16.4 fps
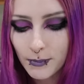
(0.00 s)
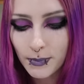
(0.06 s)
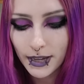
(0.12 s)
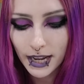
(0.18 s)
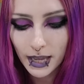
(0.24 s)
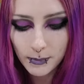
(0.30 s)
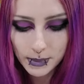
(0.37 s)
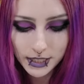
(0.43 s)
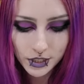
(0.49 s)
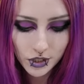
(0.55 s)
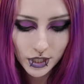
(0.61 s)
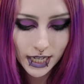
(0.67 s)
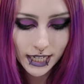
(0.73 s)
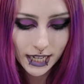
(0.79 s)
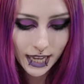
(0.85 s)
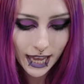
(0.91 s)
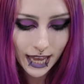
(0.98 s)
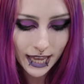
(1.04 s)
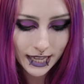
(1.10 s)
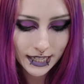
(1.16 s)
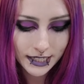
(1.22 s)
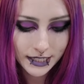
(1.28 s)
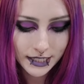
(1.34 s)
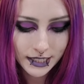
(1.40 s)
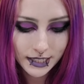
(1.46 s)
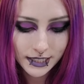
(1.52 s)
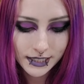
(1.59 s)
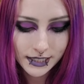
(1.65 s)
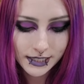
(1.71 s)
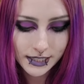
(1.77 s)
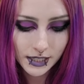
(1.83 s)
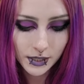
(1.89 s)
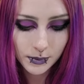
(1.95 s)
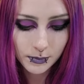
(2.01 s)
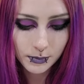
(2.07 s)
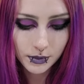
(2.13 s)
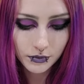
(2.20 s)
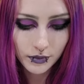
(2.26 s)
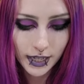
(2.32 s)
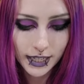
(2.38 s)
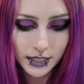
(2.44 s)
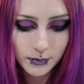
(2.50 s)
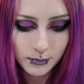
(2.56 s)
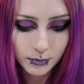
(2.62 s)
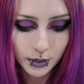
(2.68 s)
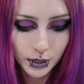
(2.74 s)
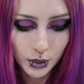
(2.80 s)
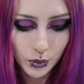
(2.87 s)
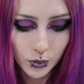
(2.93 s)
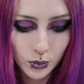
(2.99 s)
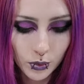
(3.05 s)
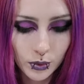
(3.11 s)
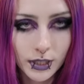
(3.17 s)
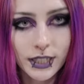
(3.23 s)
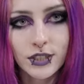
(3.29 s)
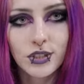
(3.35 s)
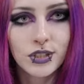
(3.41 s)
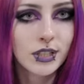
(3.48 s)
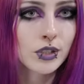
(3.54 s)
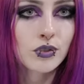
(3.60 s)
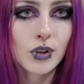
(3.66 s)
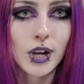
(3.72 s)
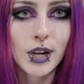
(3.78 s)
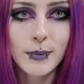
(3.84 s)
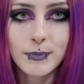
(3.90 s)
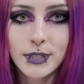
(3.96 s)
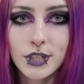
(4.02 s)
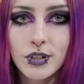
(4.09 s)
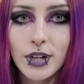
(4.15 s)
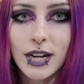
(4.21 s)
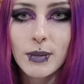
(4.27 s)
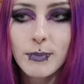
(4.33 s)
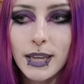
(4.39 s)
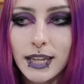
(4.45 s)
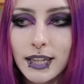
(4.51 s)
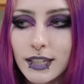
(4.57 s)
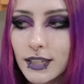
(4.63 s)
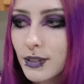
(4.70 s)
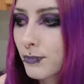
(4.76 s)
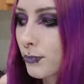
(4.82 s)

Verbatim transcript: but I'm gonna try to add some red and blue, like just a drop to try to make